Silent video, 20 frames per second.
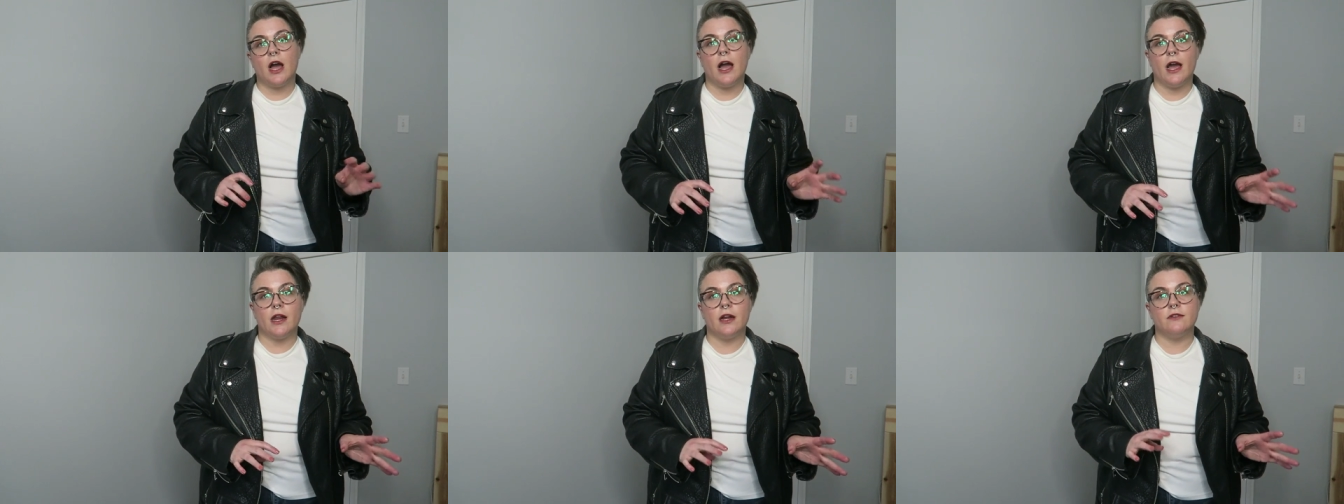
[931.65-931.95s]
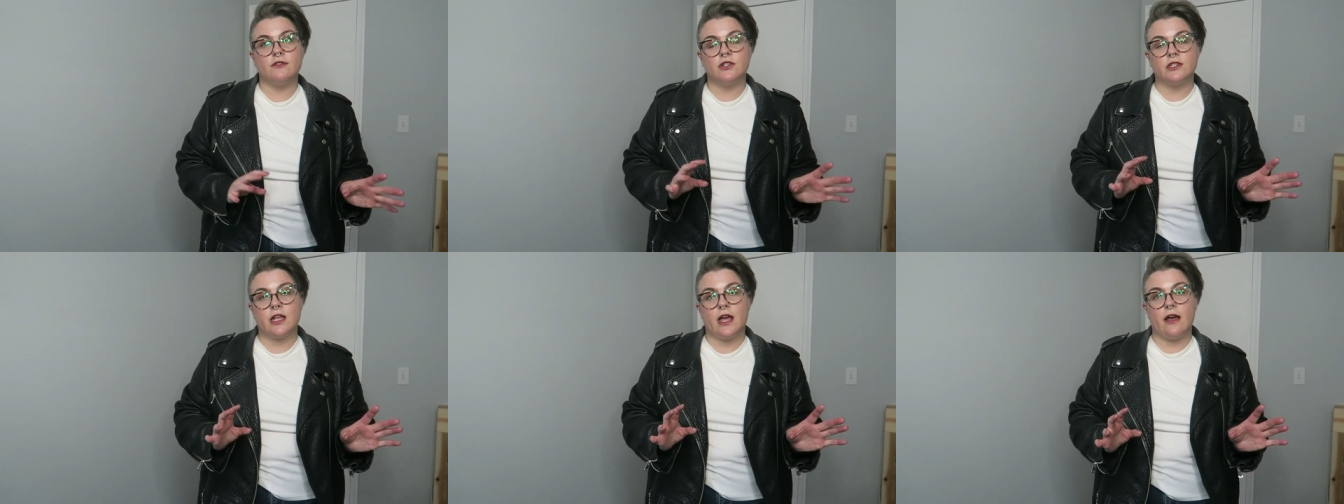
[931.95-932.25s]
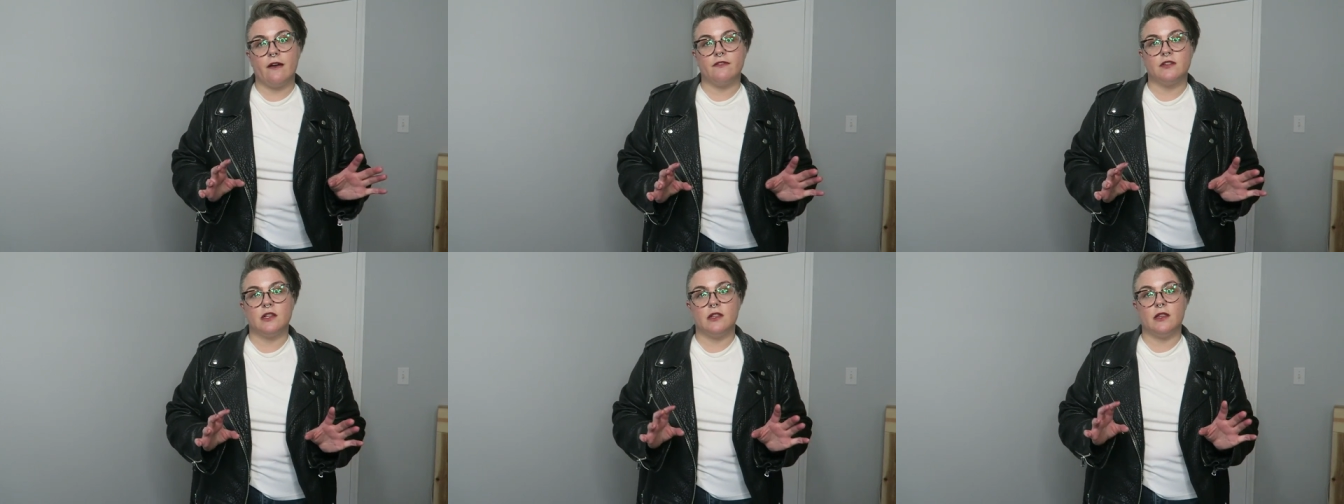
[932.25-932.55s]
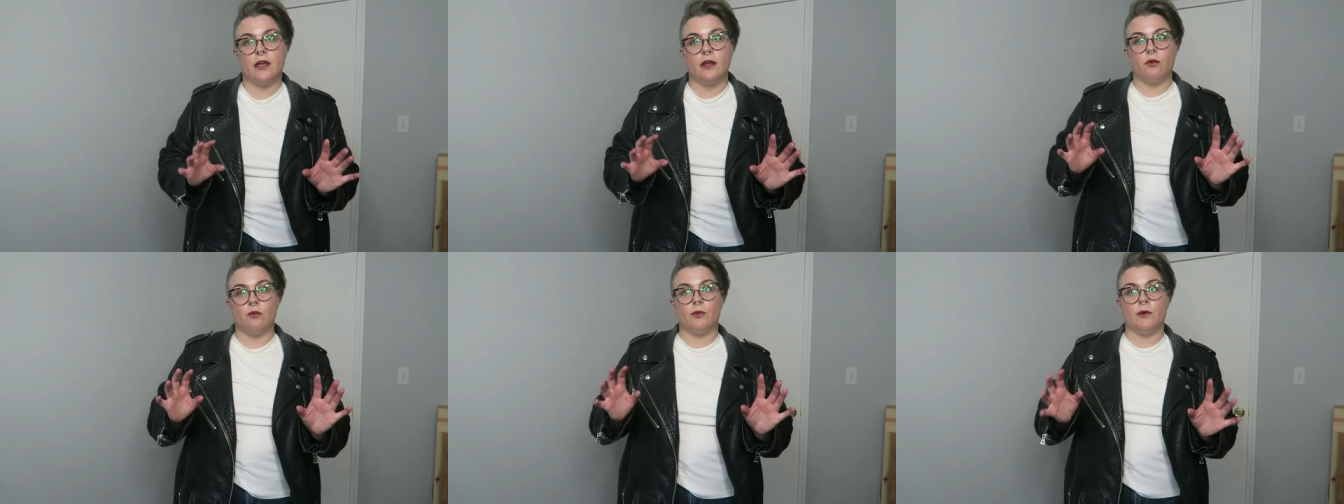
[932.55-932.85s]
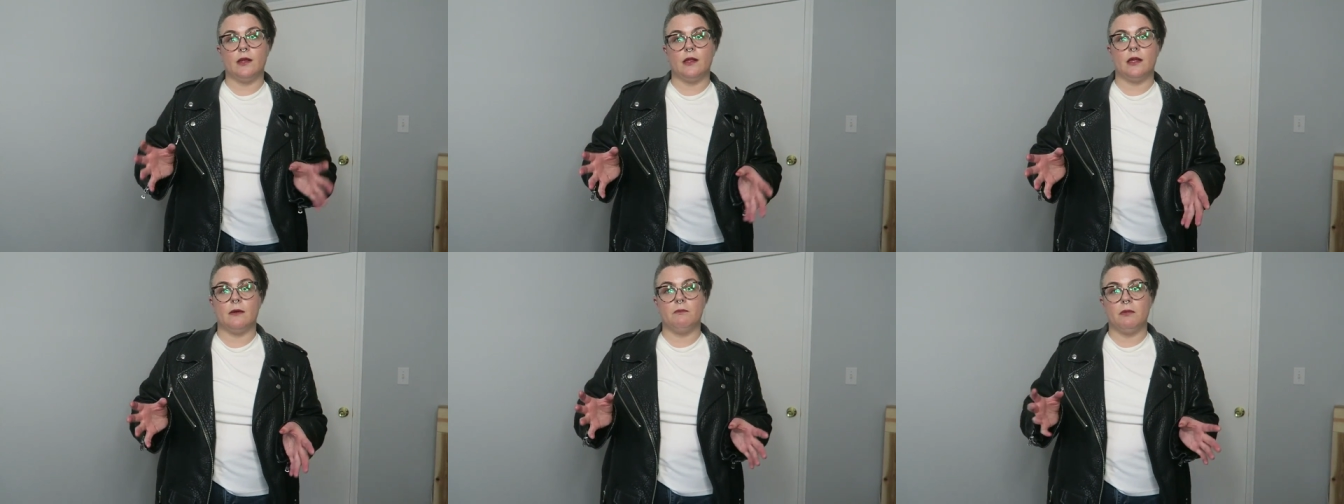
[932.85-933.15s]
kind of just have to like
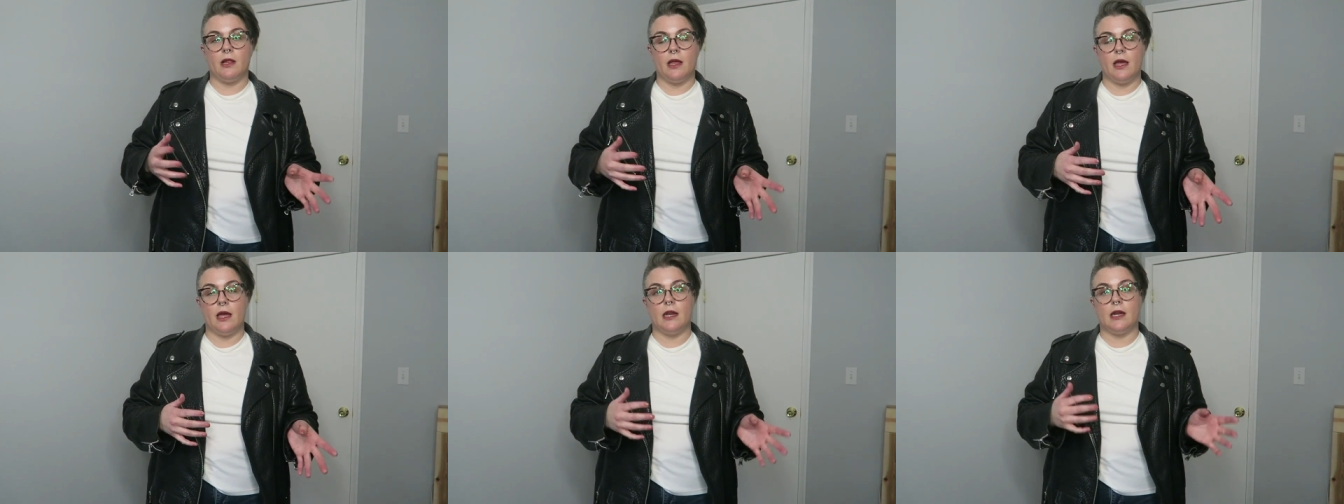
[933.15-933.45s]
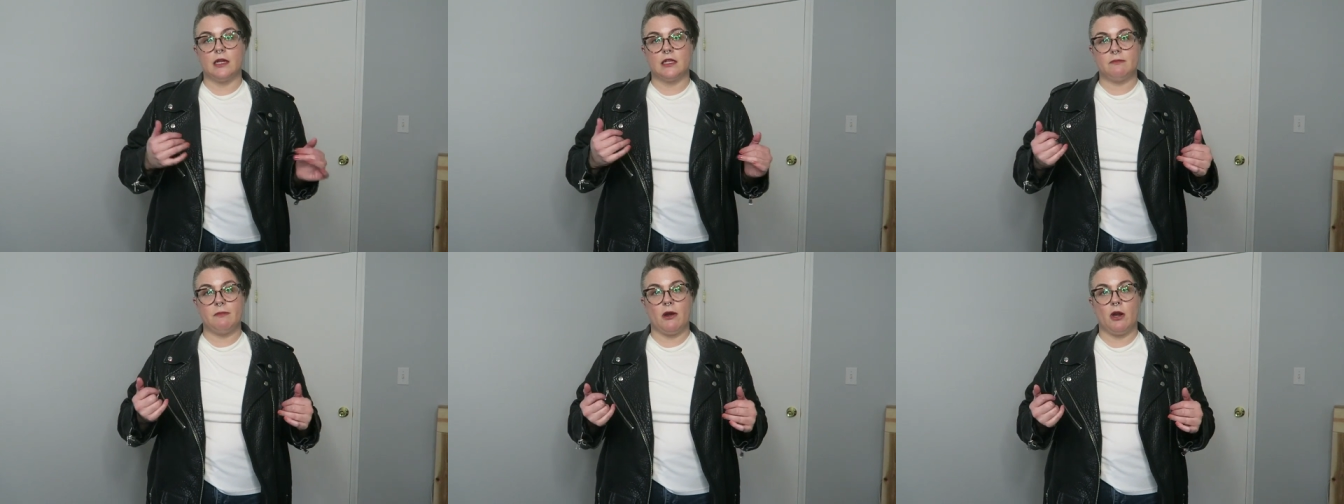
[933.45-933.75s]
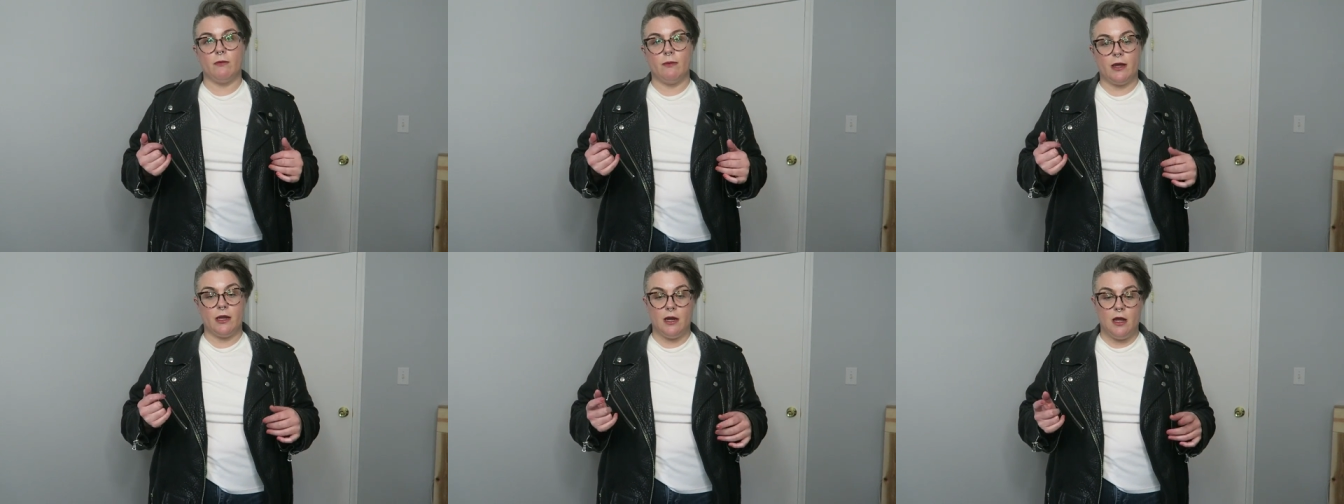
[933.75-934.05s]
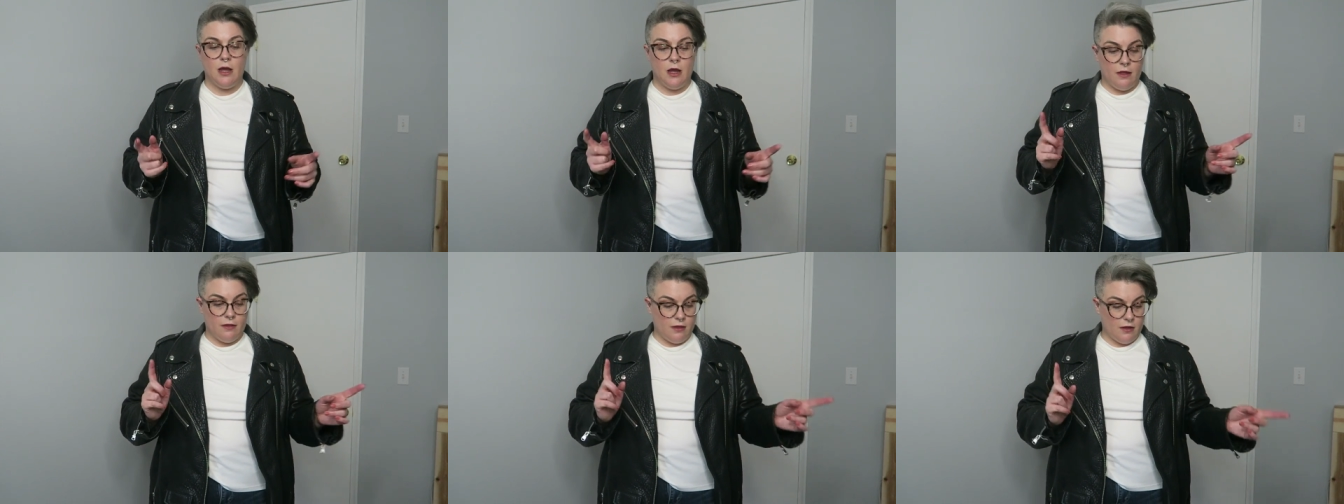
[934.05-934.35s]
really play and experiment.